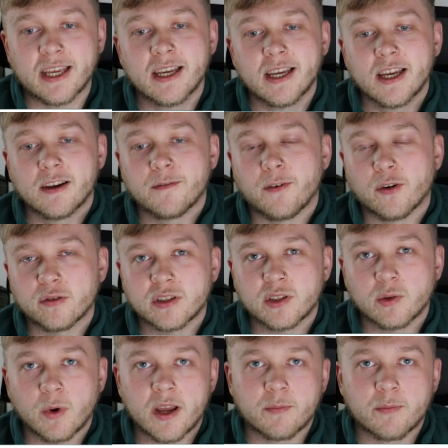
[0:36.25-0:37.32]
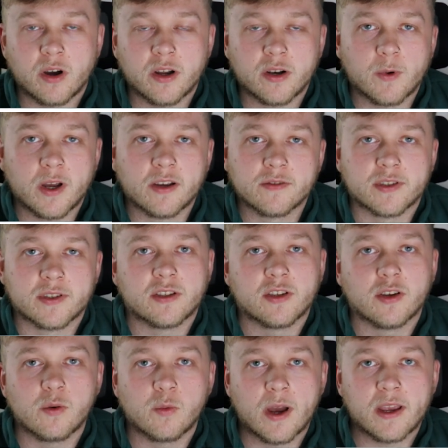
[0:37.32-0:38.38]
Forest away and Brighton away. Obviously 2
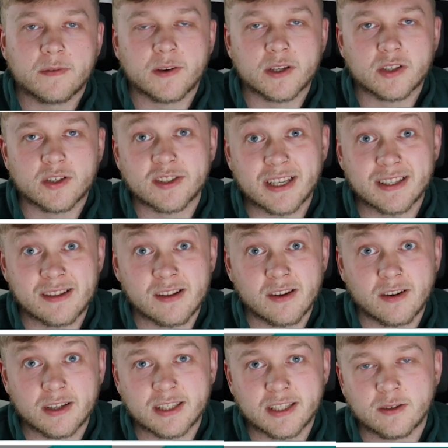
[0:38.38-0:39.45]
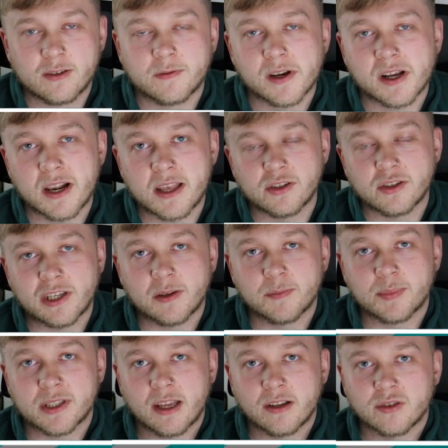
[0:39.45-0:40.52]
away fixtures isn't ideal for clean sheet
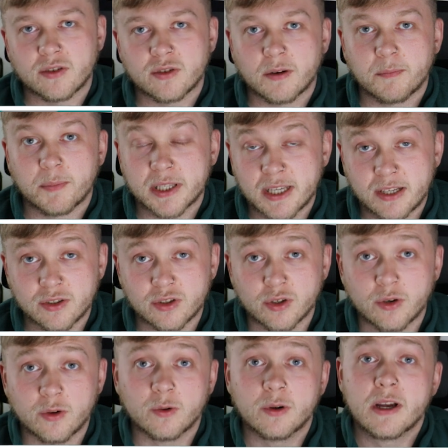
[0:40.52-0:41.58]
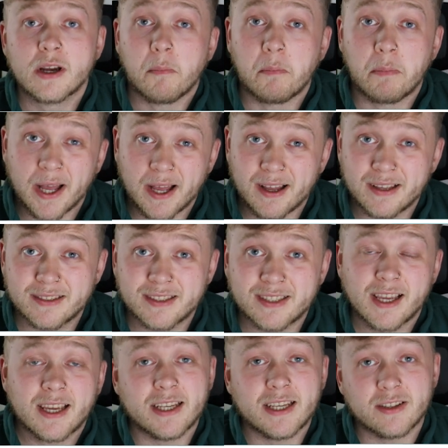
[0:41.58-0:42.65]
potential. But he
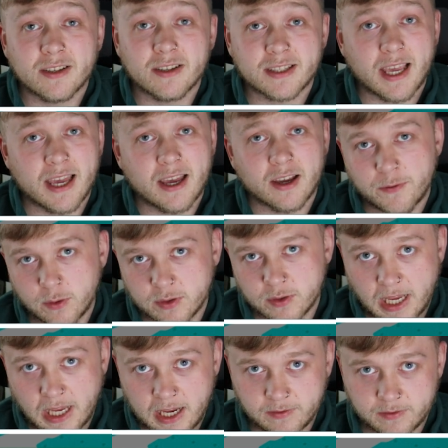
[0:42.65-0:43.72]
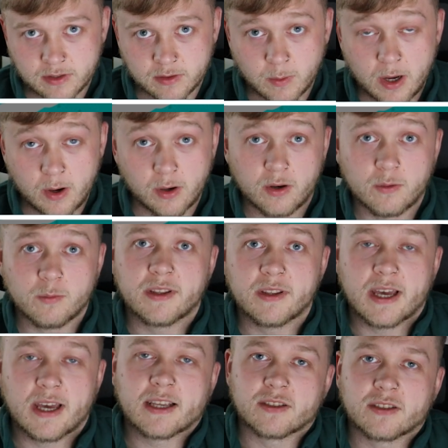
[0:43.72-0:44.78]
does get a few saves as well along with that.
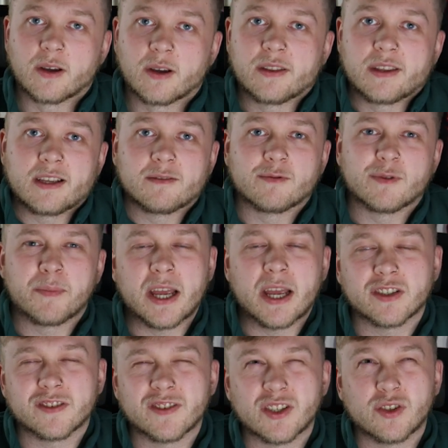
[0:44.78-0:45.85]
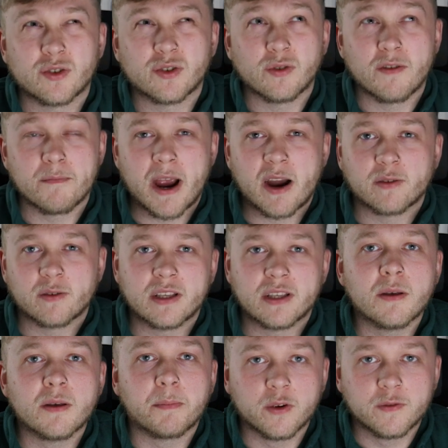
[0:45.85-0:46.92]
So I think with Petrovic, you're sort of marrying the
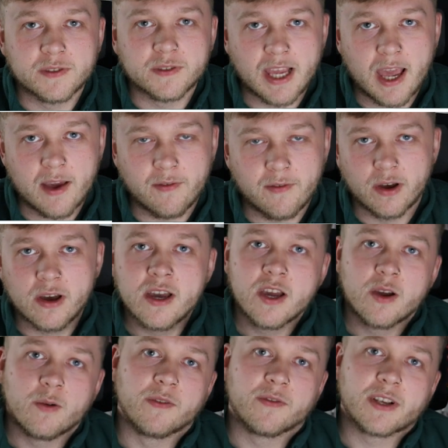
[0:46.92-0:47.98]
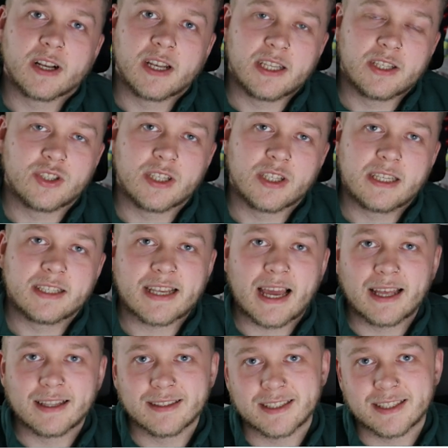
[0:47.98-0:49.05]
both together with clean sheets and
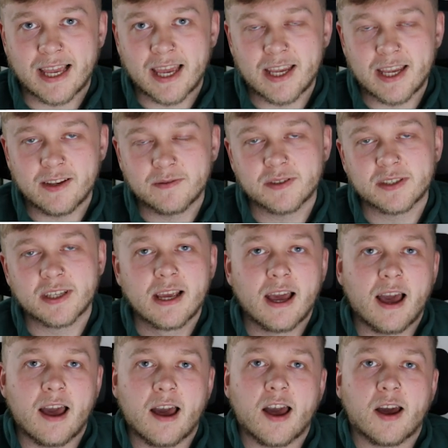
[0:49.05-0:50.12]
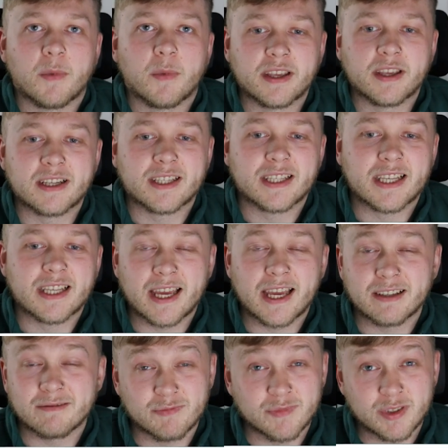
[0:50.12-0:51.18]
saves. I think, yeah,
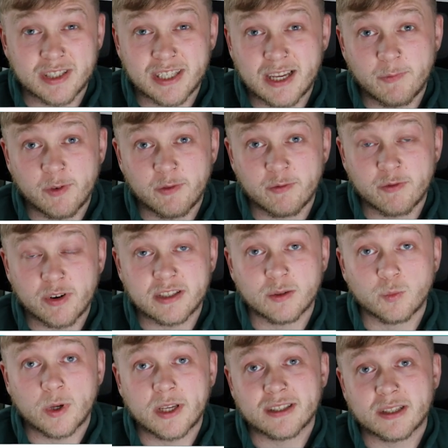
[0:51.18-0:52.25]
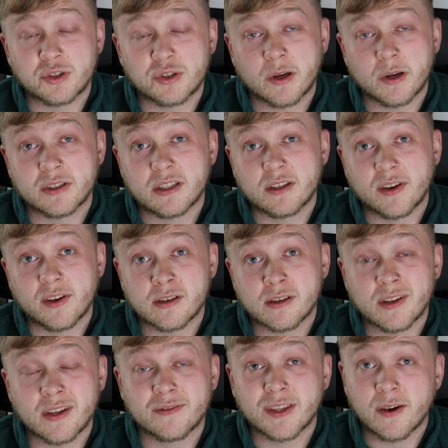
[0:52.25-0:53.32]
you've seen with recent weeks that Chelsea defensively have
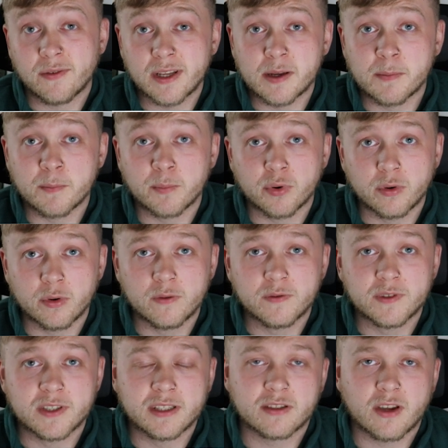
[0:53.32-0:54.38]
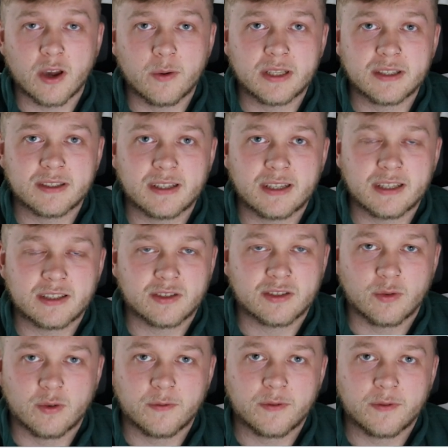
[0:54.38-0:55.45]
definitely improved since going into this sort of
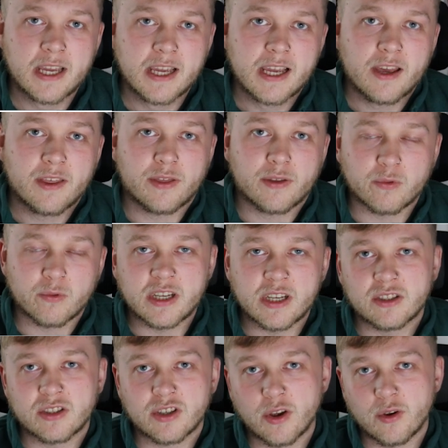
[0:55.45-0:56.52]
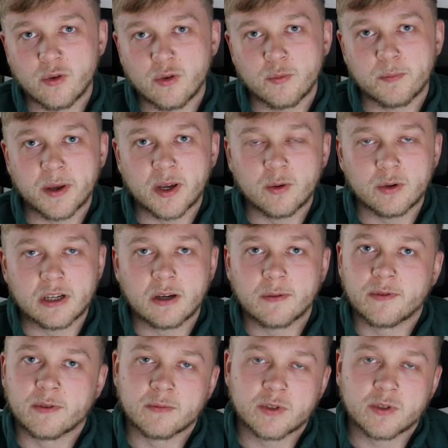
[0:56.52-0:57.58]
3-2 build up from
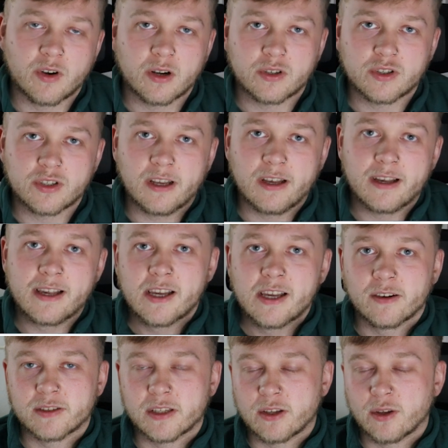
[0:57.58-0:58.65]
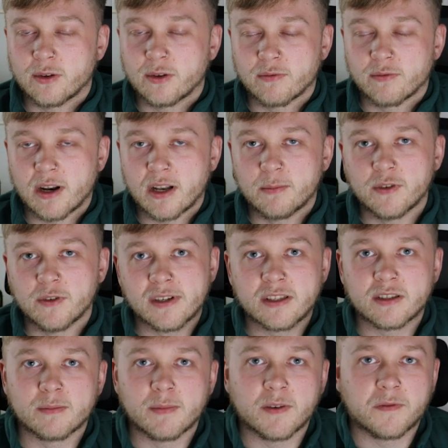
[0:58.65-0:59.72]
structure. Obviously, Cucurella moving into
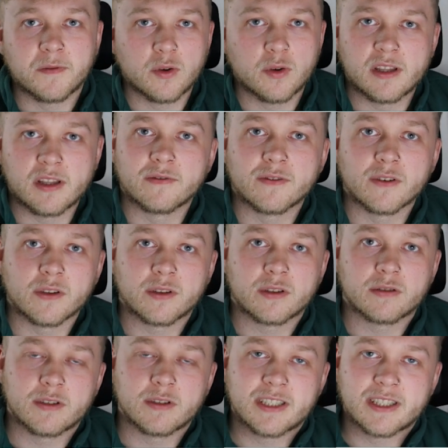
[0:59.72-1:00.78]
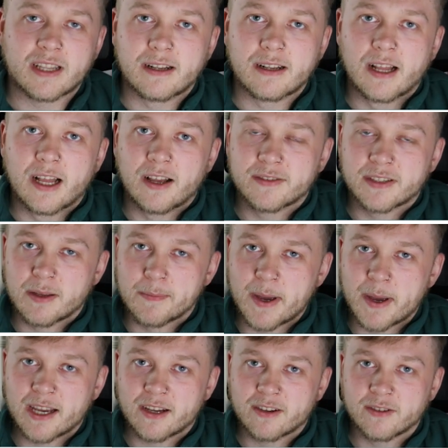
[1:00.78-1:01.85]
midfield, and they've got the 3 centre halves at the back.
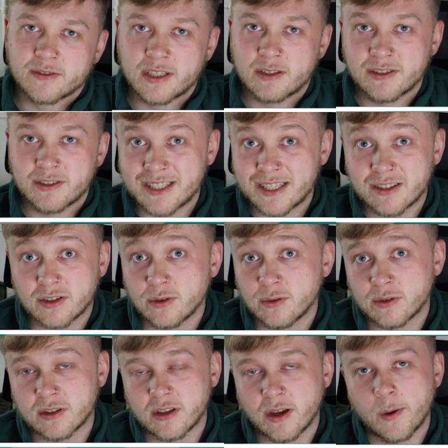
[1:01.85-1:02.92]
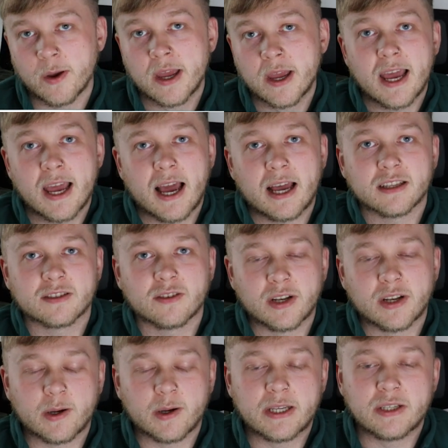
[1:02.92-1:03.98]
Obviously, since Gusto has gone out
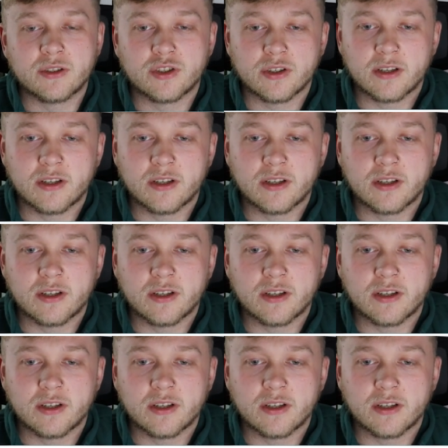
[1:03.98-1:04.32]
injured,